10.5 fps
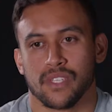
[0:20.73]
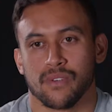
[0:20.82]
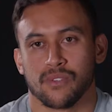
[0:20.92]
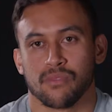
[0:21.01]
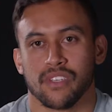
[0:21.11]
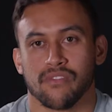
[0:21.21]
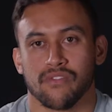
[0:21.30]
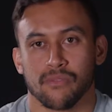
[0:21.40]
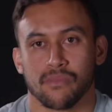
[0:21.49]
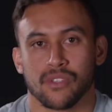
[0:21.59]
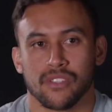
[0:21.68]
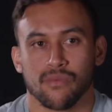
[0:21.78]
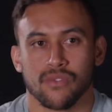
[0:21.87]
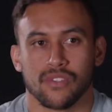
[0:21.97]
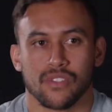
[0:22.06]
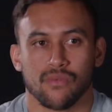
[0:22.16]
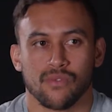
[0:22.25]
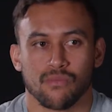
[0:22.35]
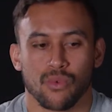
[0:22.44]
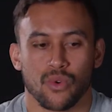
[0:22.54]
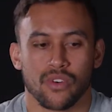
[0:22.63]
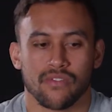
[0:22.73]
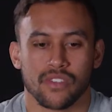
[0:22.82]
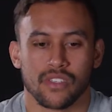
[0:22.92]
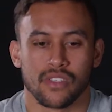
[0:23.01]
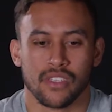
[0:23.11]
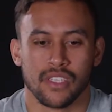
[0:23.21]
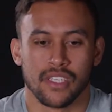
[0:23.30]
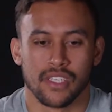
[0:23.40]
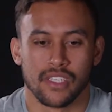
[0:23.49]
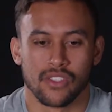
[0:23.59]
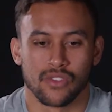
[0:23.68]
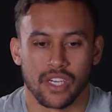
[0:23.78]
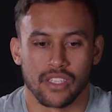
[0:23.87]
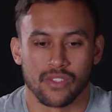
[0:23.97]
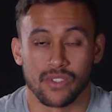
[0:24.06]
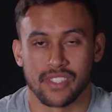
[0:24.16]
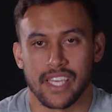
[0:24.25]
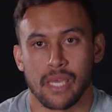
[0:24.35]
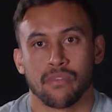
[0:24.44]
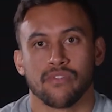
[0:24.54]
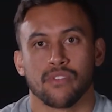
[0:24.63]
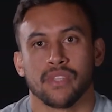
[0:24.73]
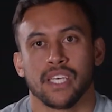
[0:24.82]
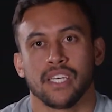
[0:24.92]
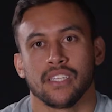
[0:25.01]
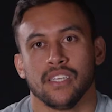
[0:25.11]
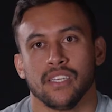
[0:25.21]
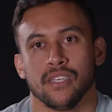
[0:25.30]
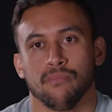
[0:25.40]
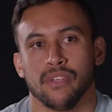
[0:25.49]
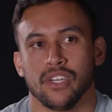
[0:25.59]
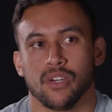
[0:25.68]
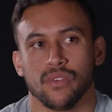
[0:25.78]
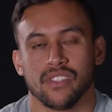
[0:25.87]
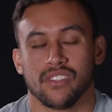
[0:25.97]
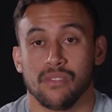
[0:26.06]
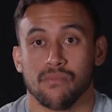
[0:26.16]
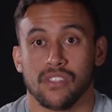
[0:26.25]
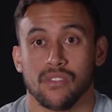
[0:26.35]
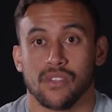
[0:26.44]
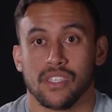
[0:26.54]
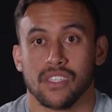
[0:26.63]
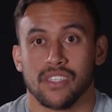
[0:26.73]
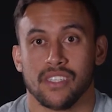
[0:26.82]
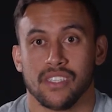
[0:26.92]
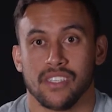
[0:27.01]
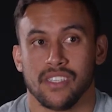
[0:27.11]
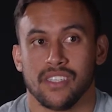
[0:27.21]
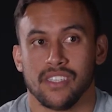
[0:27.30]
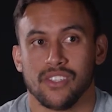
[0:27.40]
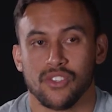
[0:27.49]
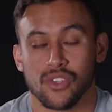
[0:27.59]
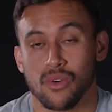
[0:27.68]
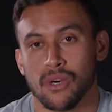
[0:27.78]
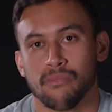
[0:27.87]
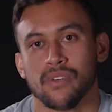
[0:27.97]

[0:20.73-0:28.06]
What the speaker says: When I was playing football, it was more of a trying to escape from that it always seemed to show up.